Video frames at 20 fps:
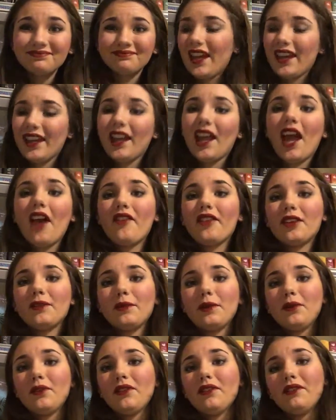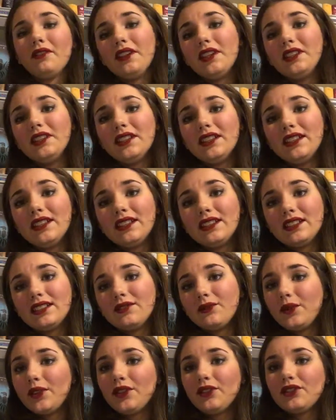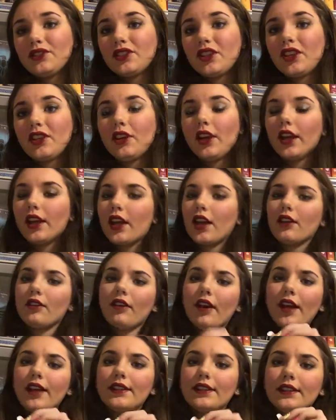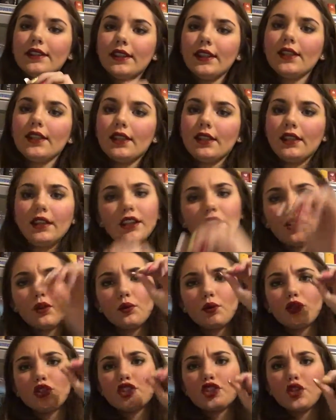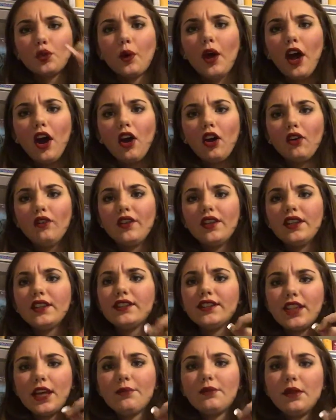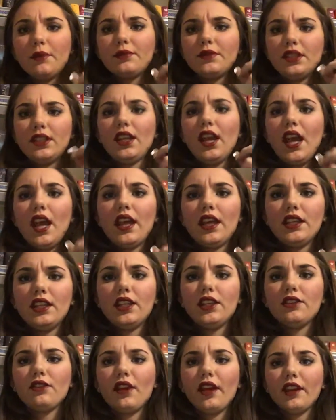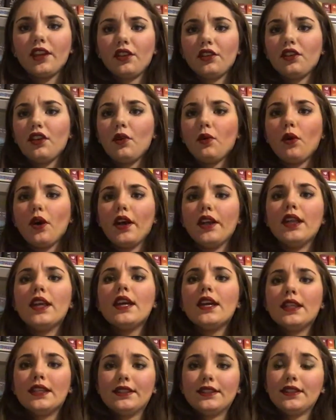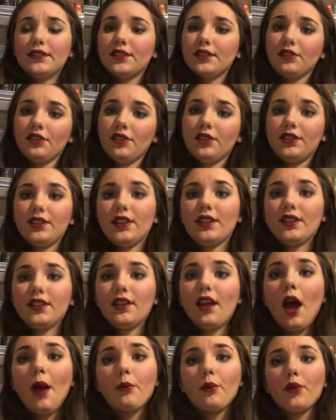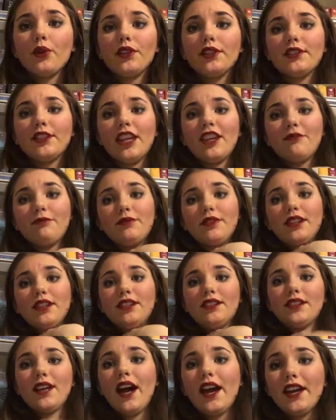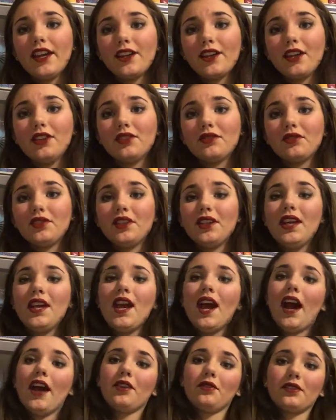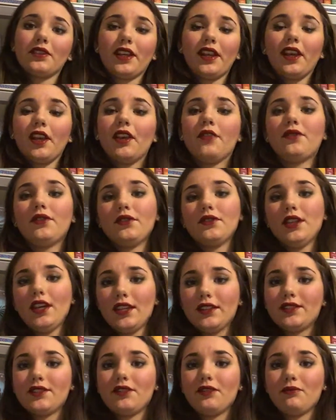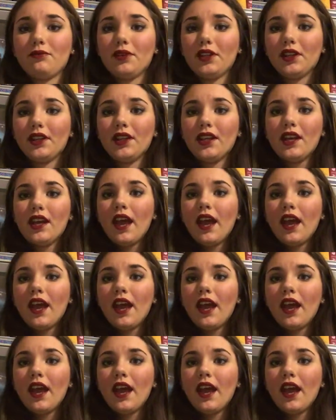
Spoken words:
Day having to be more lenient in the wheelchair, and I liked Eden. Eden was 12, and he stepped up to Day, and he's like, you know what, this isn't your decision. I'm going to save the entire country. I don't care if you test on me.